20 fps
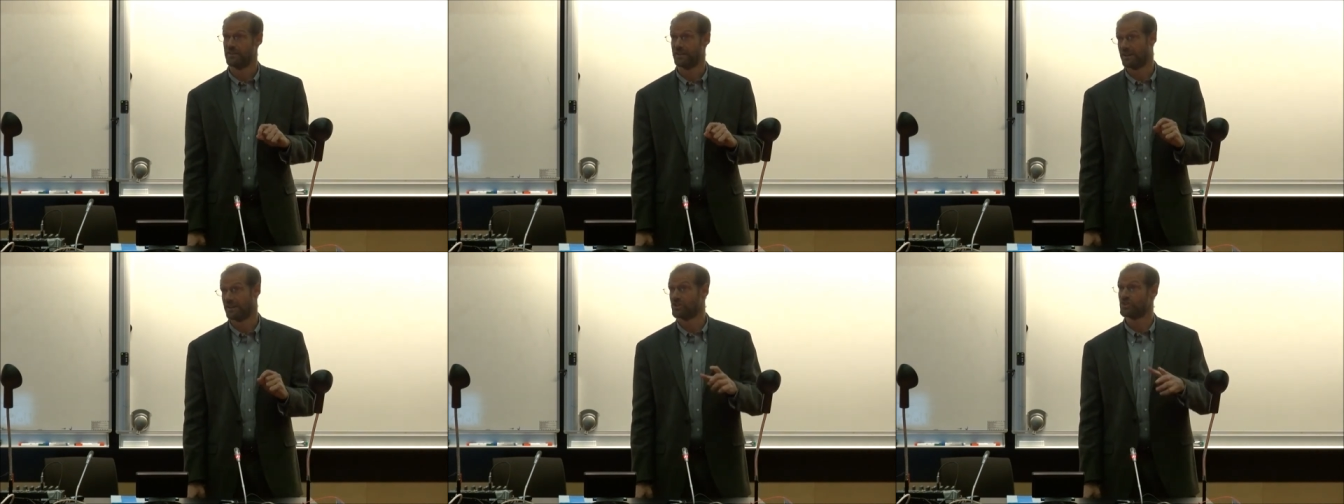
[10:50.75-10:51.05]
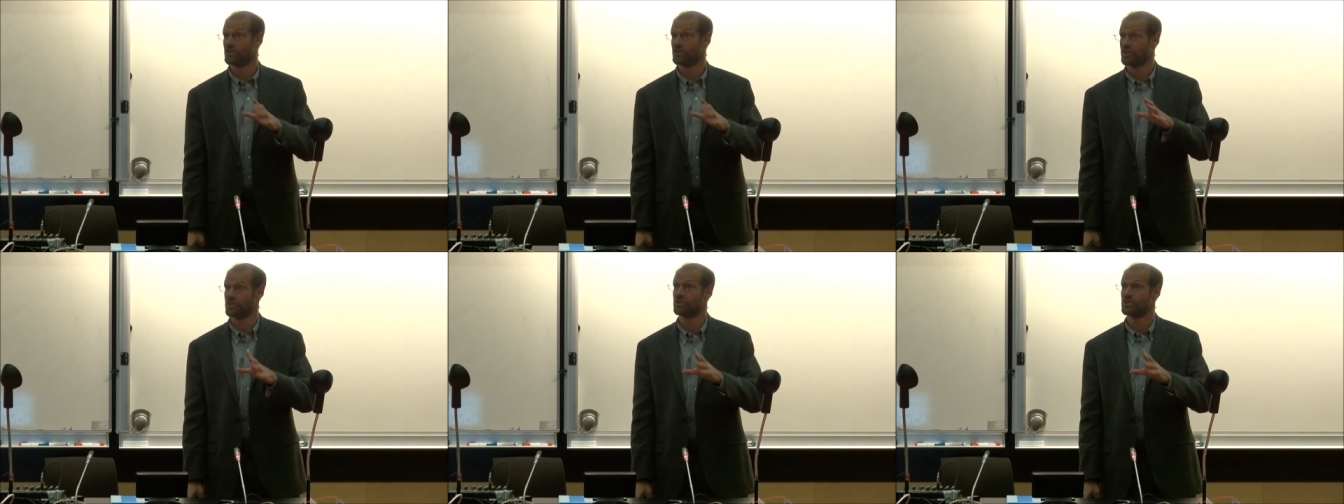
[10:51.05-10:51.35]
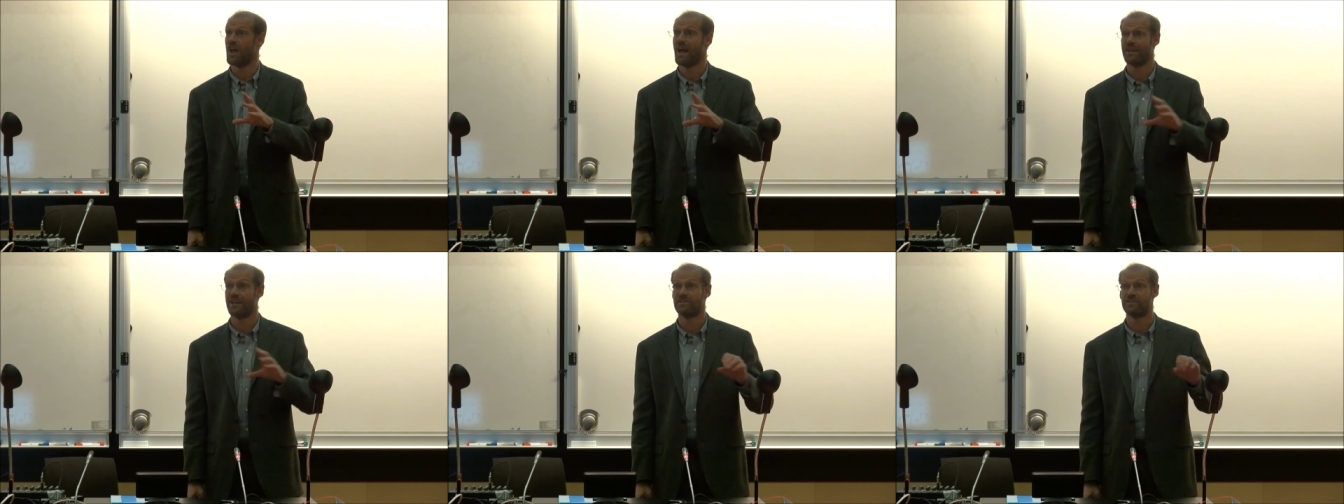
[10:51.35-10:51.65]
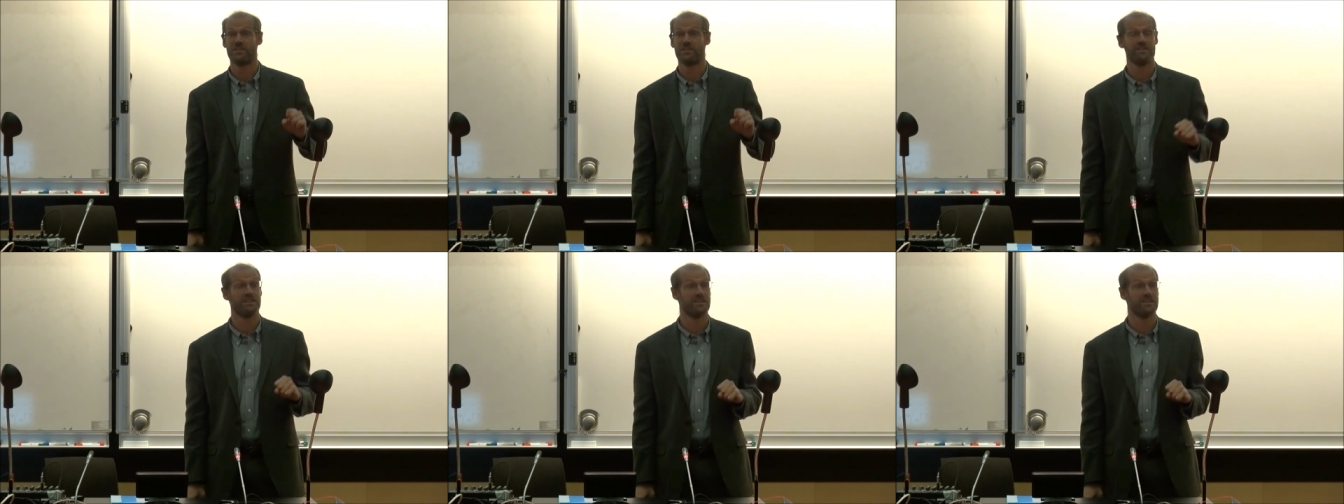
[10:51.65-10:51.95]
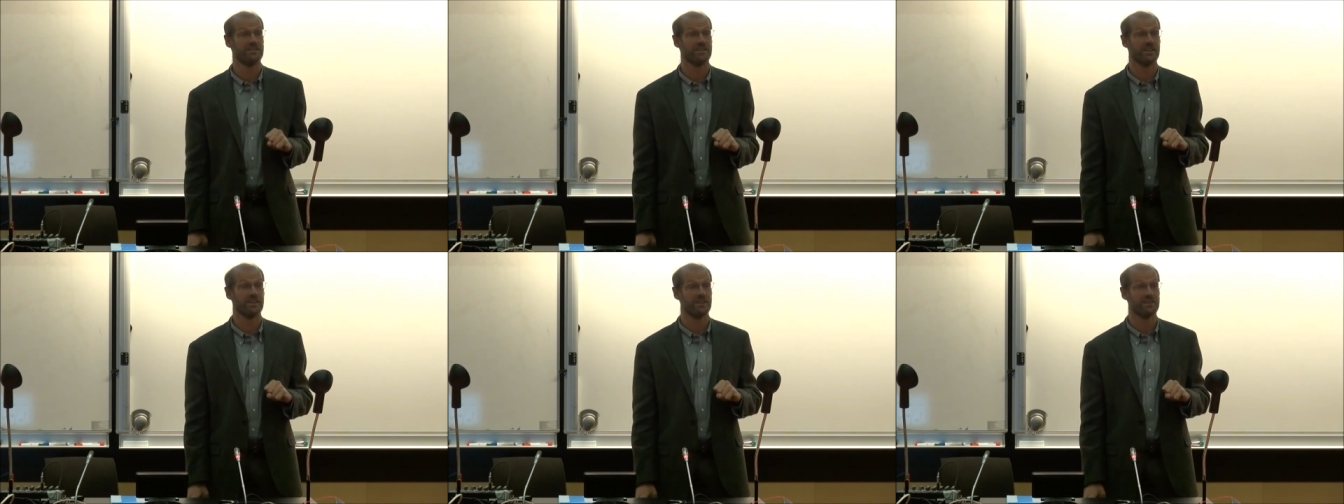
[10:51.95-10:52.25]
It's just not
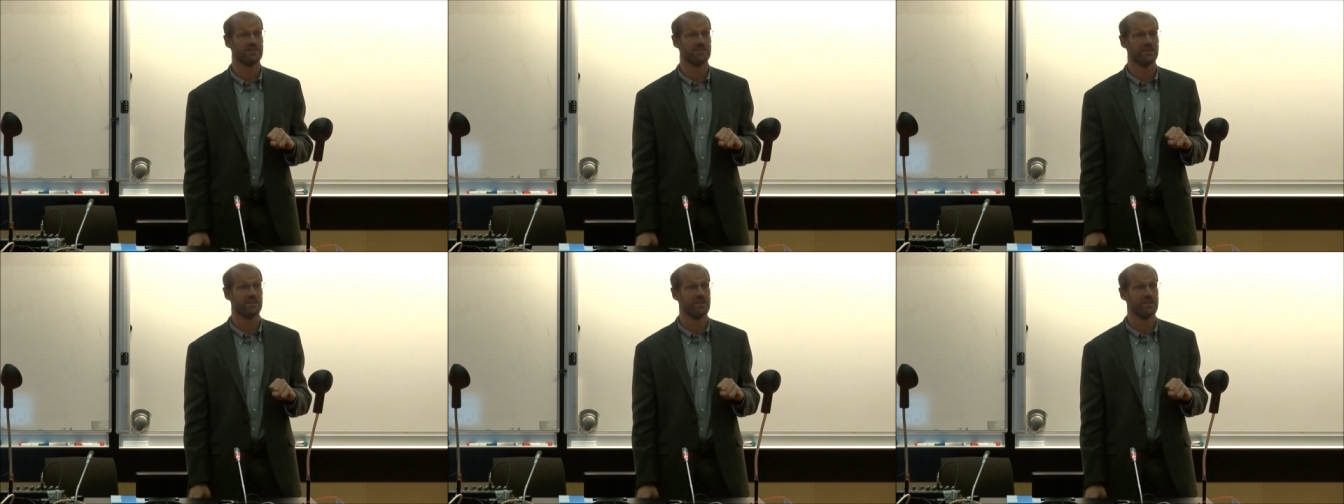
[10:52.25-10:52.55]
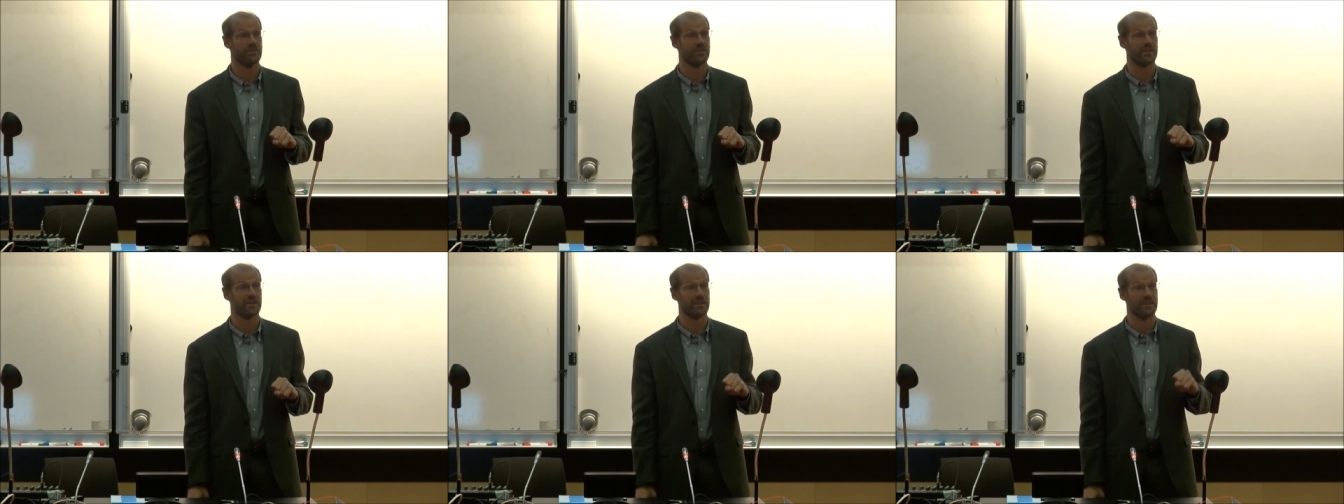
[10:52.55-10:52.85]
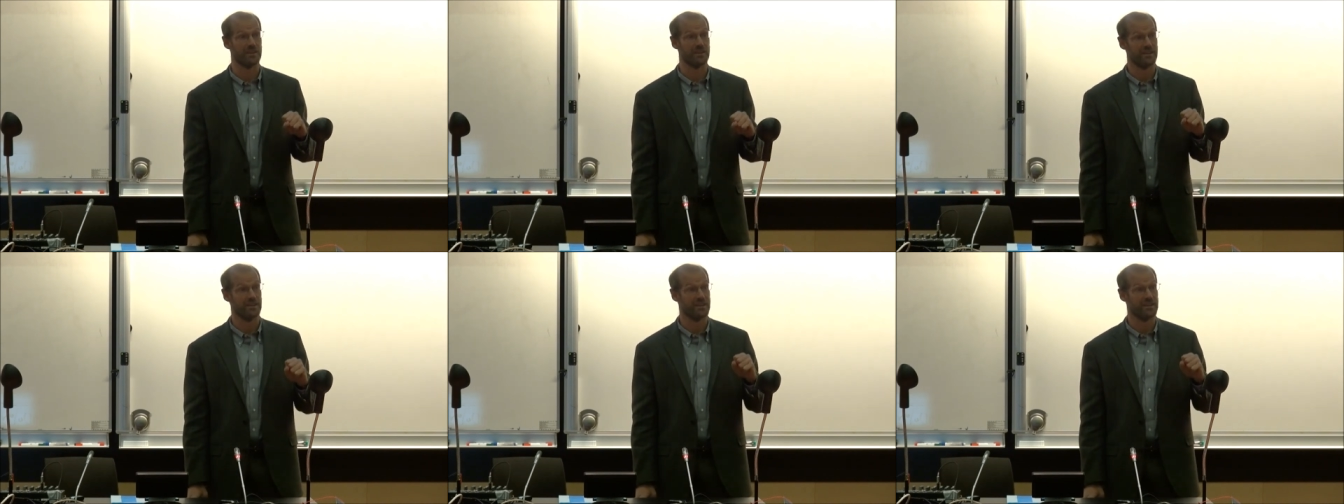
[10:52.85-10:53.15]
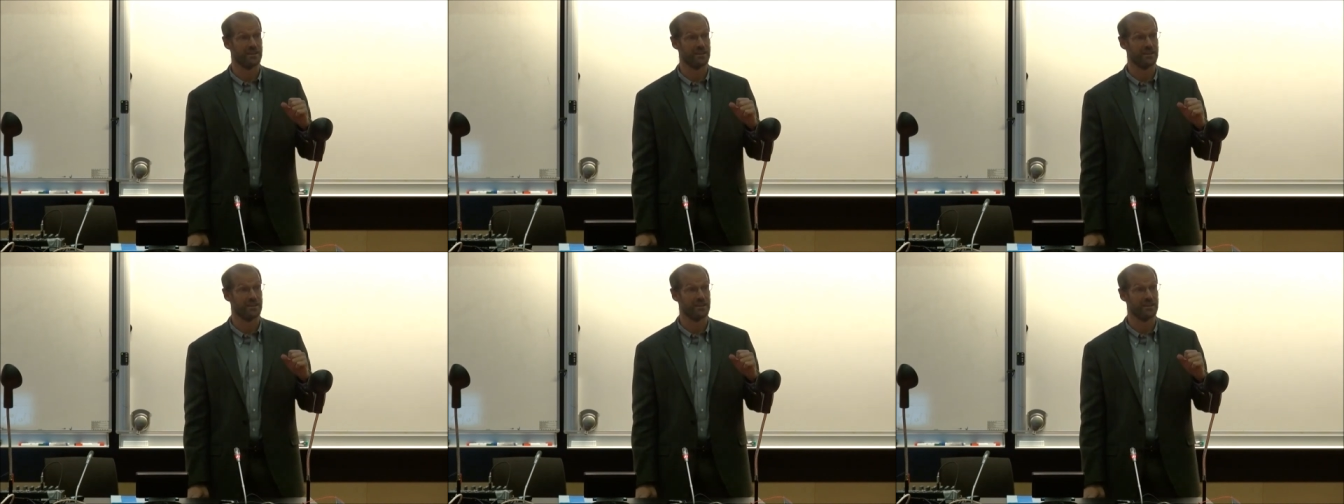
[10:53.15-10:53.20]
statistically significant.